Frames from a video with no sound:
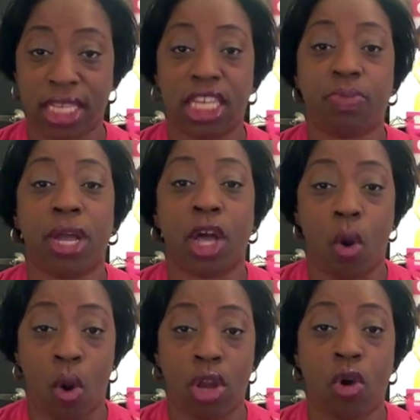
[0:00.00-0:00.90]
that's been
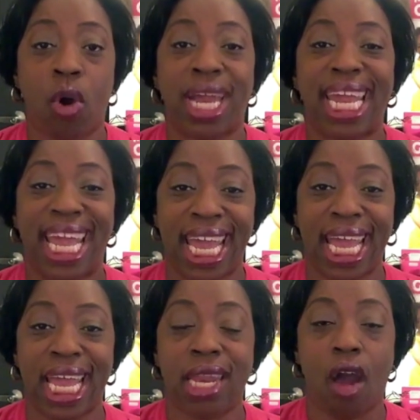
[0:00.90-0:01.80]
going on
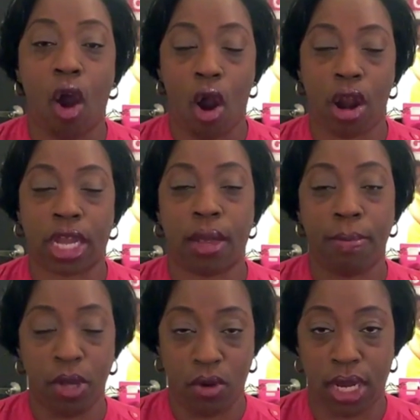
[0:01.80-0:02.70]
in our
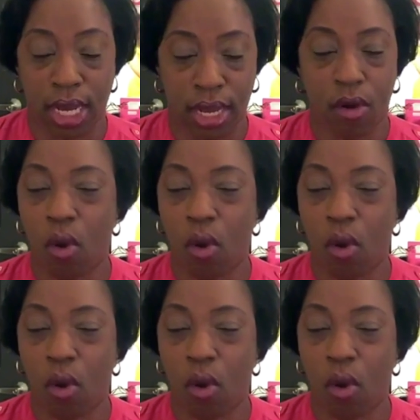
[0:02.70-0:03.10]
community,